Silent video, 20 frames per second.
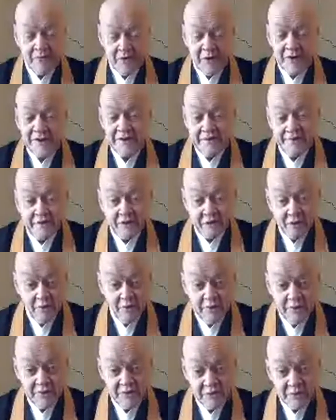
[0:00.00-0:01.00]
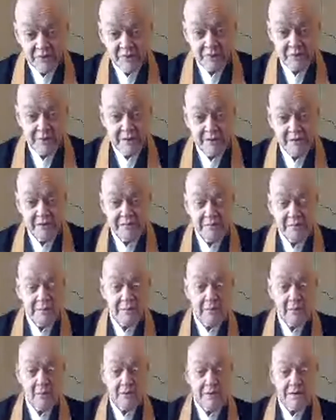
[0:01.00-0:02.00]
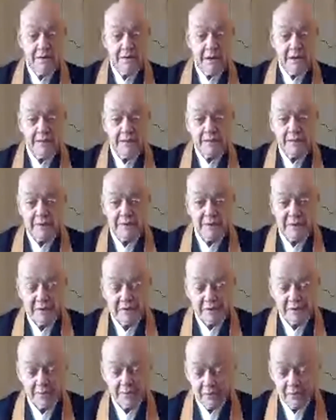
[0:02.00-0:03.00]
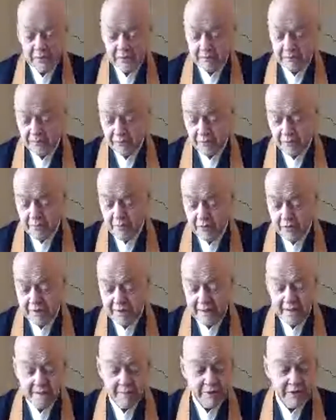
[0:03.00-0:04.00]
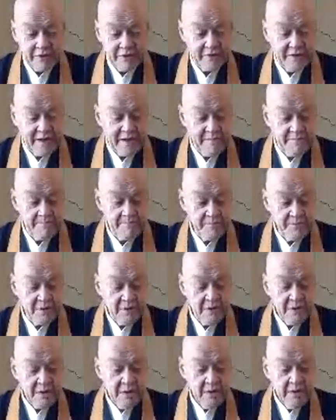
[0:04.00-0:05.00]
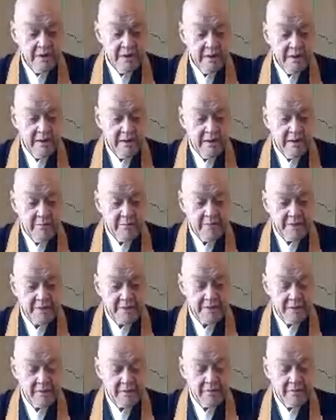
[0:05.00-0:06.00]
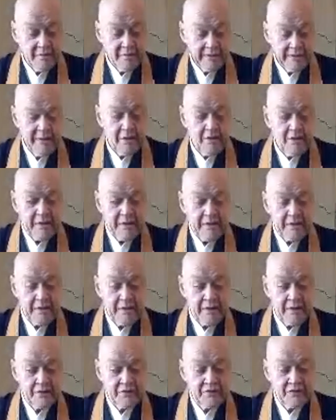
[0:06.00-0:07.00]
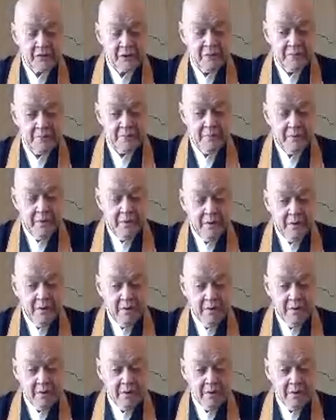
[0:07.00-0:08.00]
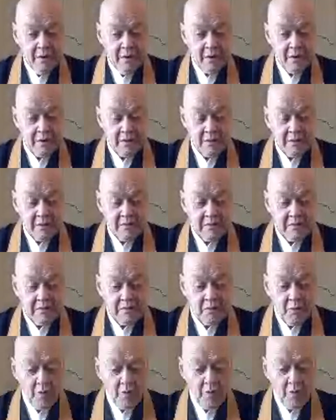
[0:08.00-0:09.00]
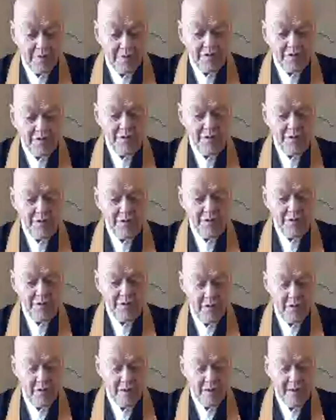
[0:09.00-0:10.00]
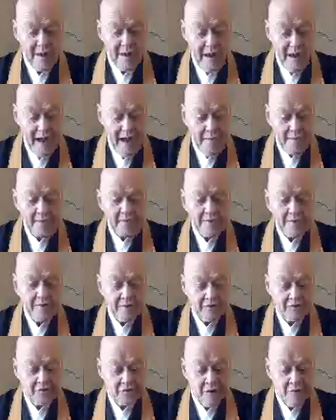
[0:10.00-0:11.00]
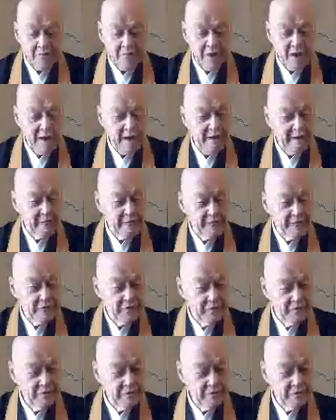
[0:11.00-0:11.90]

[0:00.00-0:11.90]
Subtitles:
very difficult ones, which we will go unnamed. No point promoting anybody's name. But we know that there are some qualities that happen. There's some kind of